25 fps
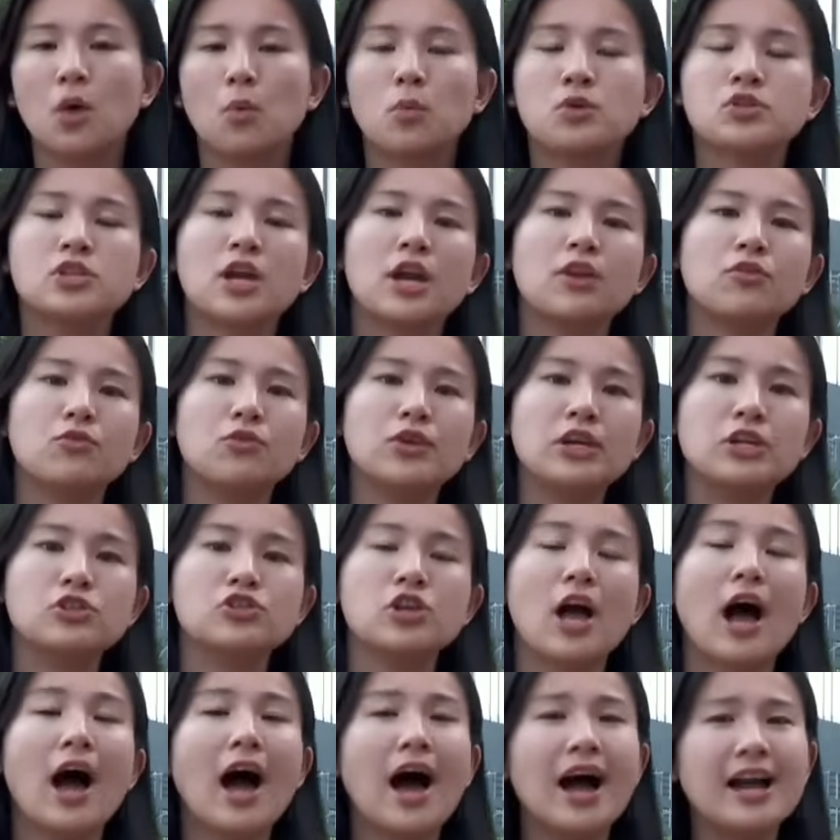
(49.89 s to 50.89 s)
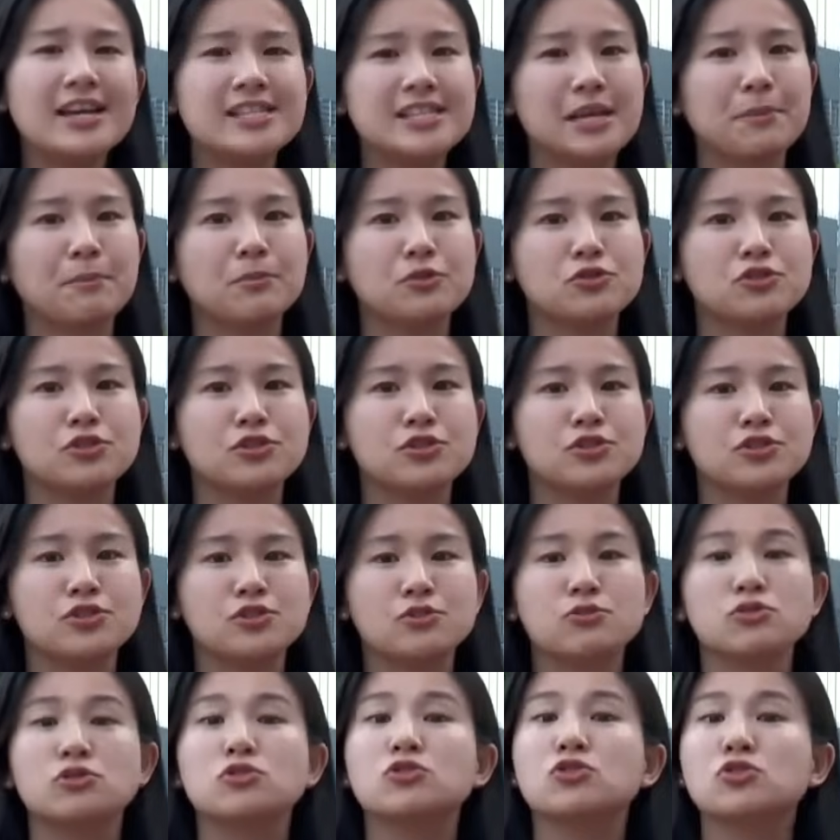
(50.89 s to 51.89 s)
which can reach high temperatures
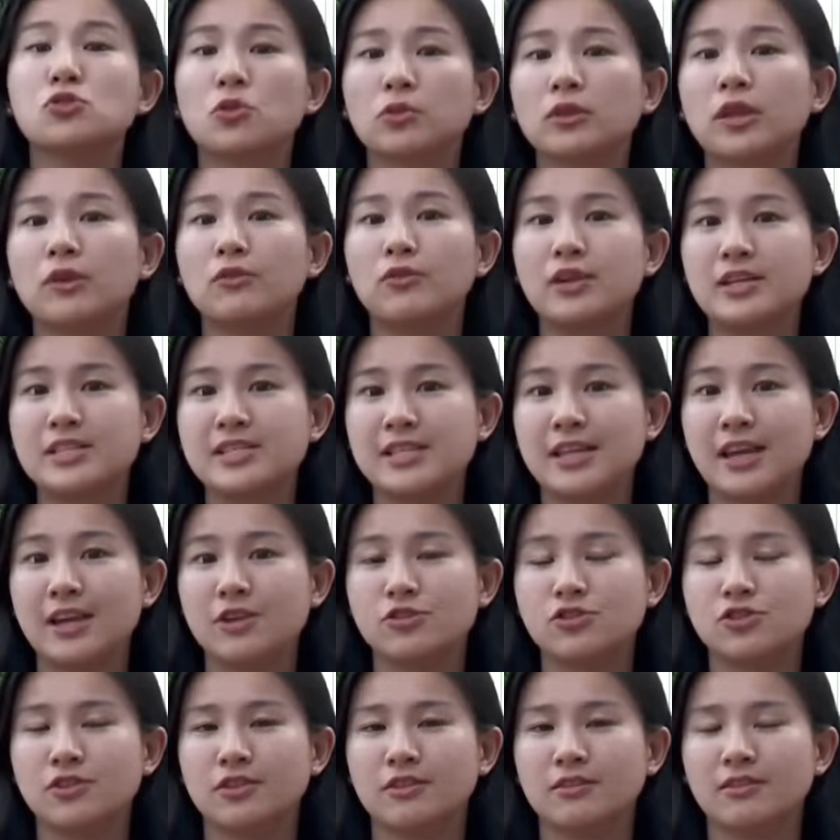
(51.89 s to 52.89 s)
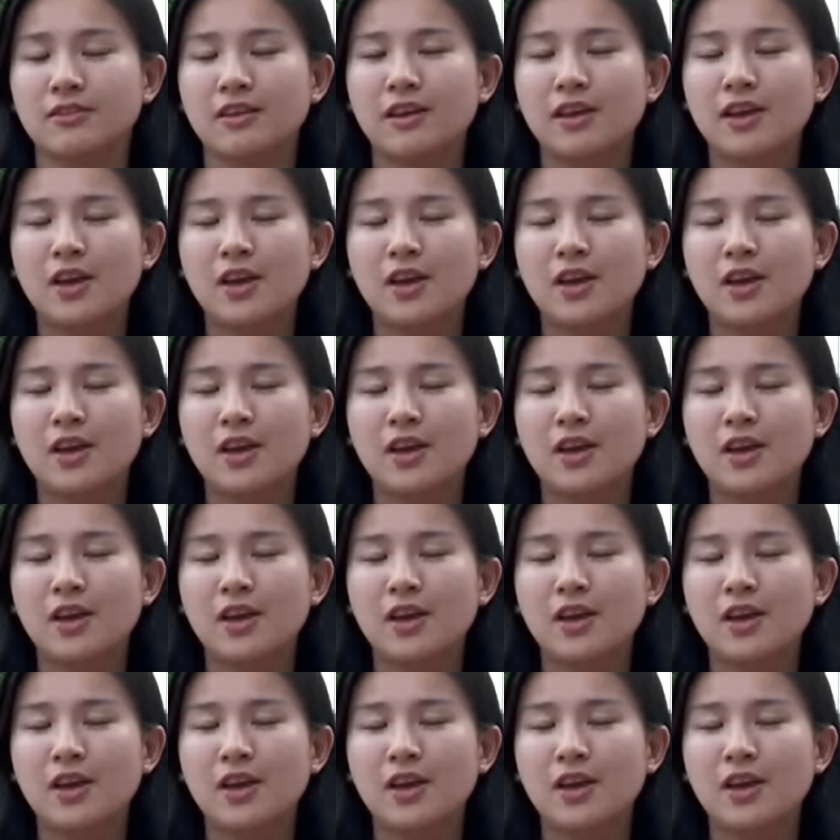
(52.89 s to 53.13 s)
due to solar radiation.